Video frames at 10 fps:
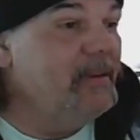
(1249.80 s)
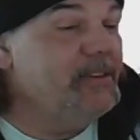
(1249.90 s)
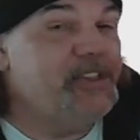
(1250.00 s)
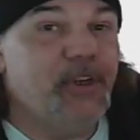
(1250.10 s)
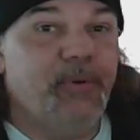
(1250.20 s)

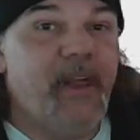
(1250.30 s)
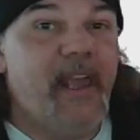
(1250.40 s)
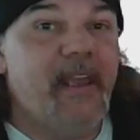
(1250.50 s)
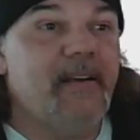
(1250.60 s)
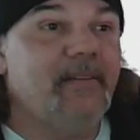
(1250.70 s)
Chill
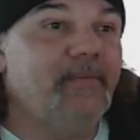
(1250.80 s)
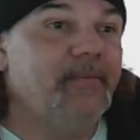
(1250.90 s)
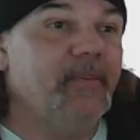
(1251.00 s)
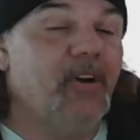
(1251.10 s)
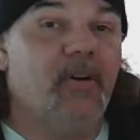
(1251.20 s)
day.
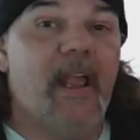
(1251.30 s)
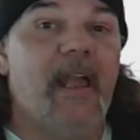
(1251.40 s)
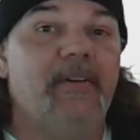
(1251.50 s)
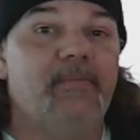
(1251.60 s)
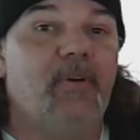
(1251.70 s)
Her
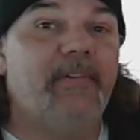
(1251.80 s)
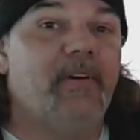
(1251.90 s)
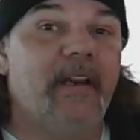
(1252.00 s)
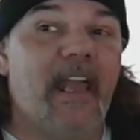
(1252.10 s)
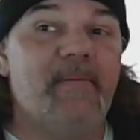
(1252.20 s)
aunt and
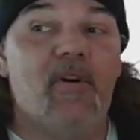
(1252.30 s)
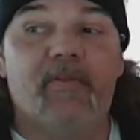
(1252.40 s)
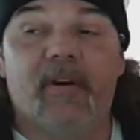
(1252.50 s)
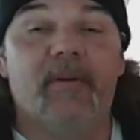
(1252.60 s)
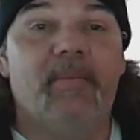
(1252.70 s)
boyfriend came
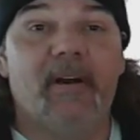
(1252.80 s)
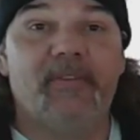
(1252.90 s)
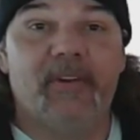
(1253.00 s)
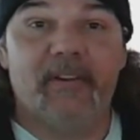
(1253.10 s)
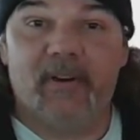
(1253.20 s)
over to the
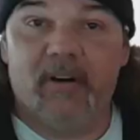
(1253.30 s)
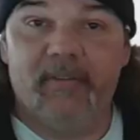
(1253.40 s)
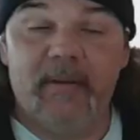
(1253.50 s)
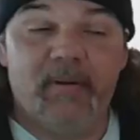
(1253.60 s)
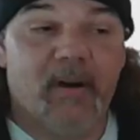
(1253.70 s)
bus at the
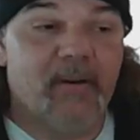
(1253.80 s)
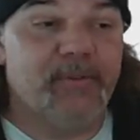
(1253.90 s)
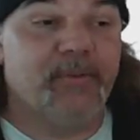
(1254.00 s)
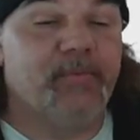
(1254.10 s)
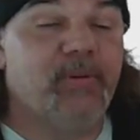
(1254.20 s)
RV park,
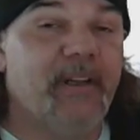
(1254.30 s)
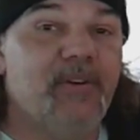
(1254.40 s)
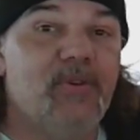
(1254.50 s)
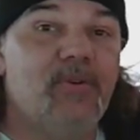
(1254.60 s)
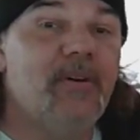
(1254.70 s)
which was pretty
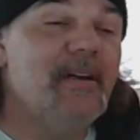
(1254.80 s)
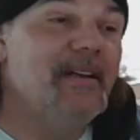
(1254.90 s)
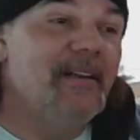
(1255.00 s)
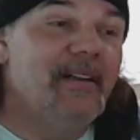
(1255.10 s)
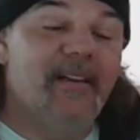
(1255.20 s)
cool.
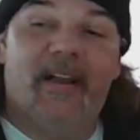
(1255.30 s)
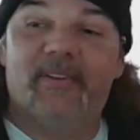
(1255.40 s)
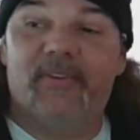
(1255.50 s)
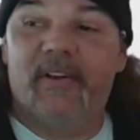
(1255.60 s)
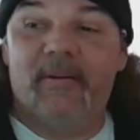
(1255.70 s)
We
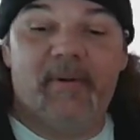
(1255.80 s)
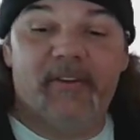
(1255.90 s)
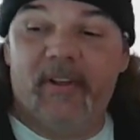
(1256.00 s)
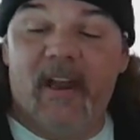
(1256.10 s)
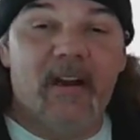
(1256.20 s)
got to see the
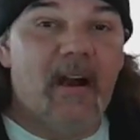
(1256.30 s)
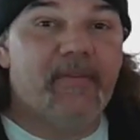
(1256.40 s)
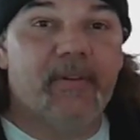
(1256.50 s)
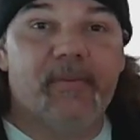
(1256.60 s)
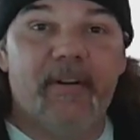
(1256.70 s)
bus. They hung out
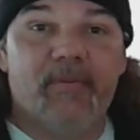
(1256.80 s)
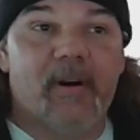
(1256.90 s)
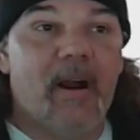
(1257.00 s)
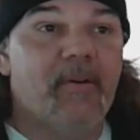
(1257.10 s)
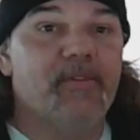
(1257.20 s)
for 3 or
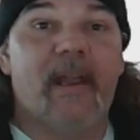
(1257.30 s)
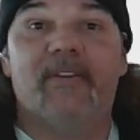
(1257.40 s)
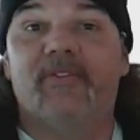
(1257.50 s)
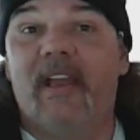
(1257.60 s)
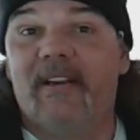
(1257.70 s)
4 hours. We
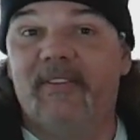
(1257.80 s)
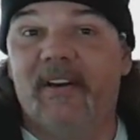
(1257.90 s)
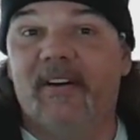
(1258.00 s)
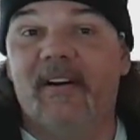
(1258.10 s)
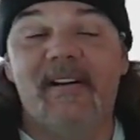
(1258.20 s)
had steak
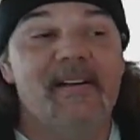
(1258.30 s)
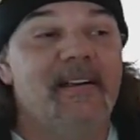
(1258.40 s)
dinner.